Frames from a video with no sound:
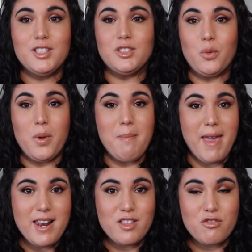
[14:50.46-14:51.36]
So we
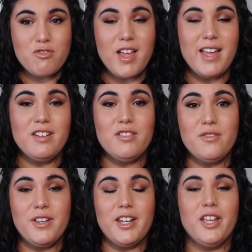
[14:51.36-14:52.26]
made it through the end of the
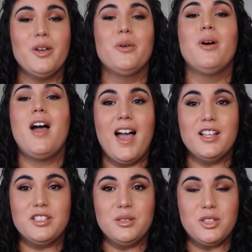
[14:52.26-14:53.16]
video.
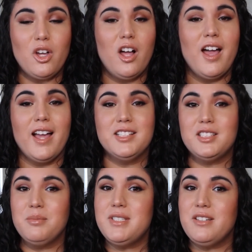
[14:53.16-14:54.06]
As you saw, I had
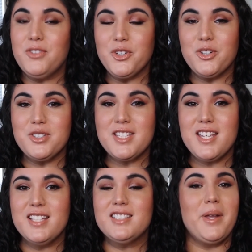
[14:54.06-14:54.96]
some
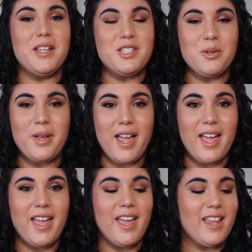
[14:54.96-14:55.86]
difficulties, but it's
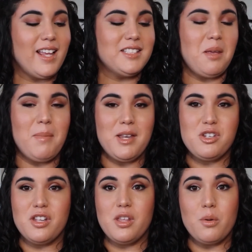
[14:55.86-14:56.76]
okay. And as I
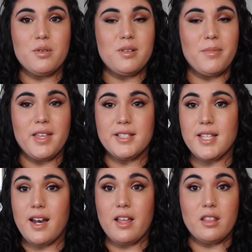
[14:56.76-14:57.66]
mentioned, there were some things
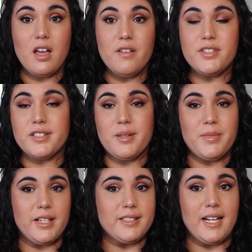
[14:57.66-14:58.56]
that I loved and some
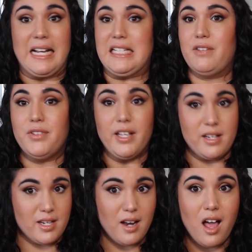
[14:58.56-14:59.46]
things that I definitely
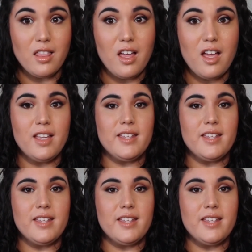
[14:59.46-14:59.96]
did not love.